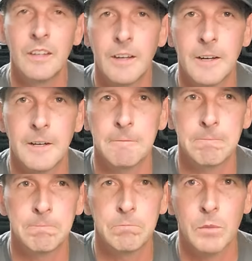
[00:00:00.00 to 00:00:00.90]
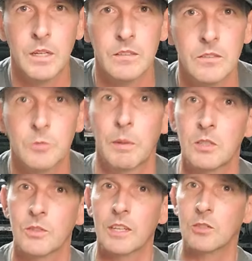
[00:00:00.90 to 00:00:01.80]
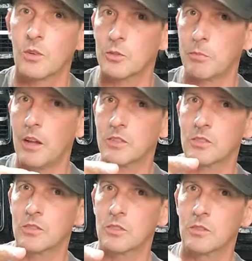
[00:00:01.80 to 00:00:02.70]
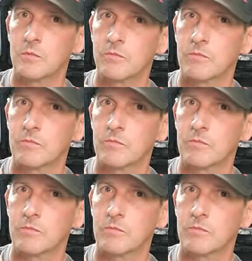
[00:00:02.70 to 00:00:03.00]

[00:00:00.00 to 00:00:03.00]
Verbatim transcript: Um, but special thanks to our sponsors too.